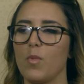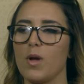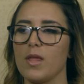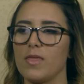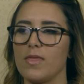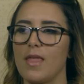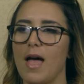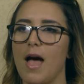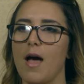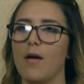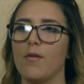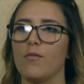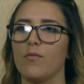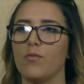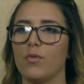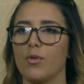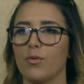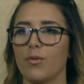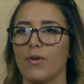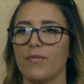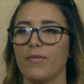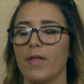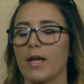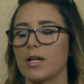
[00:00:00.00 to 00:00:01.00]
with
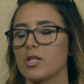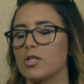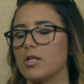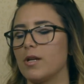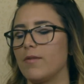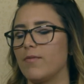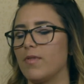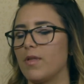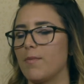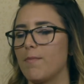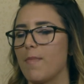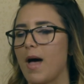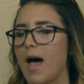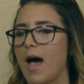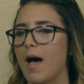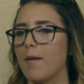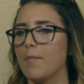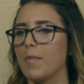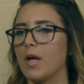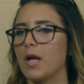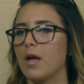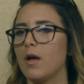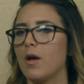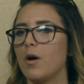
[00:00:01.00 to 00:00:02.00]
the reflection of the
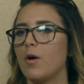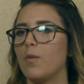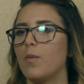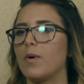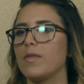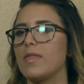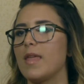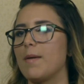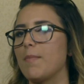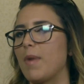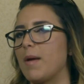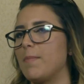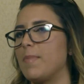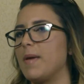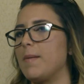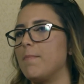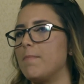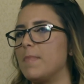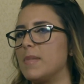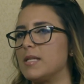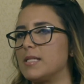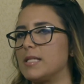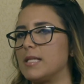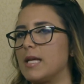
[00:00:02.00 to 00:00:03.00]
map what they might be
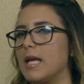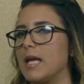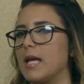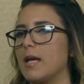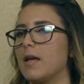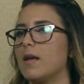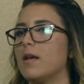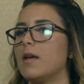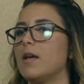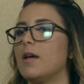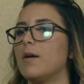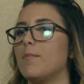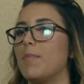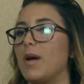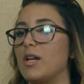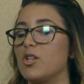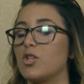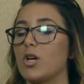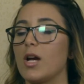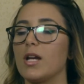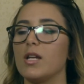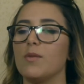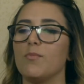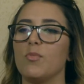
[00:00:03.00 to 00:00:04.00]
missing by
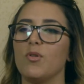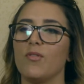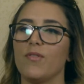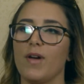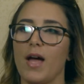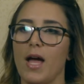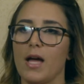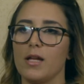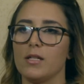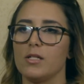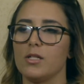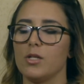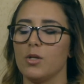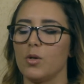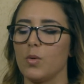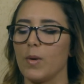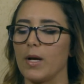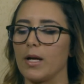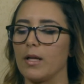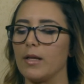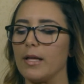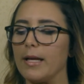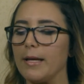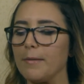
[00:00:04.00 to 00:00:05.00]
trying to move ahead too
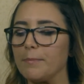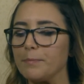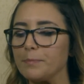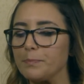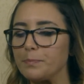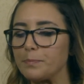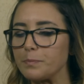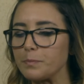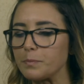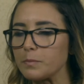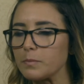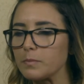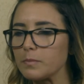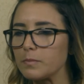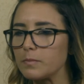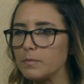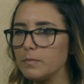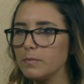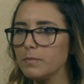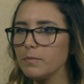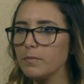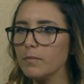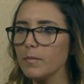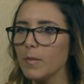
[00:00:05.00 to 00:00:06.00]
quickly.
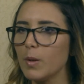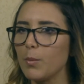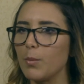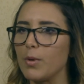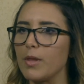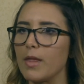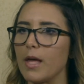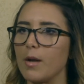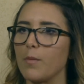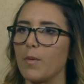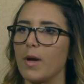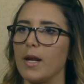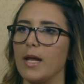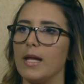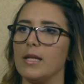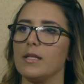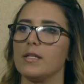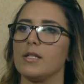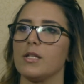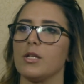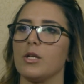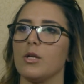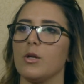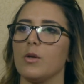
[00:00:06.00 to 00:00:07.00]
We then went
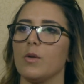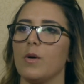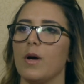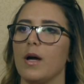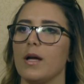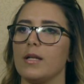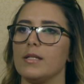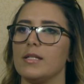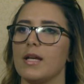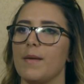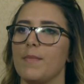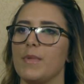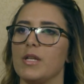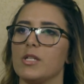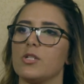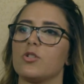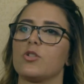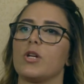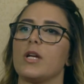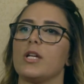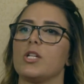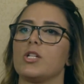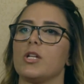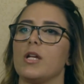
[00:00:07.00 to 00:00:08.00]
into a
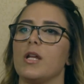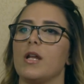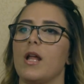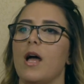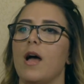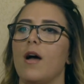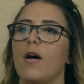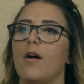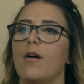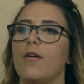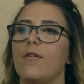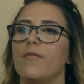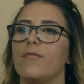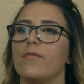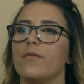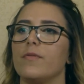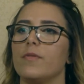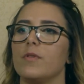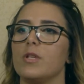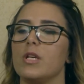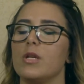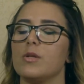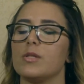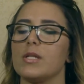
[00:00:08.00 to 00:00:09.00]
demonstration of
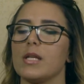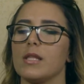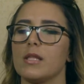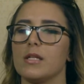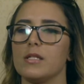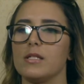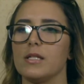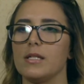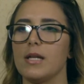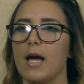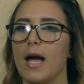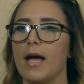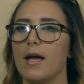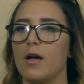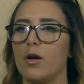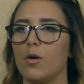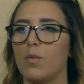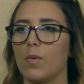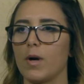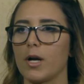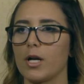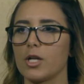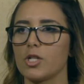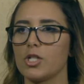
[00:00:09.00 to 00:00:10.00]
using the
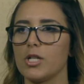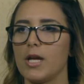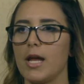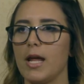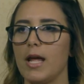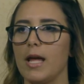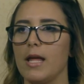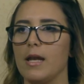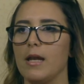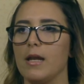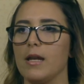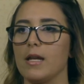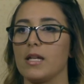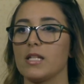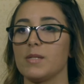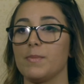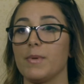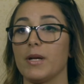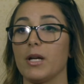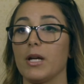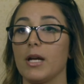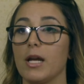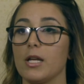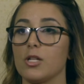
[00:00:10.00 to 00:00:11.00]
denial worksheet in an
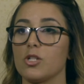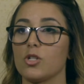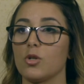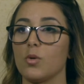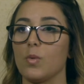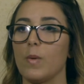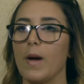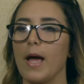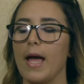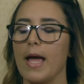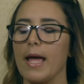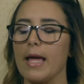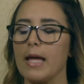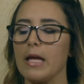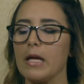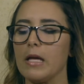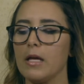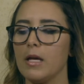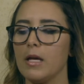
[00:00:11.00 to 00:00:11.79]
experiential way.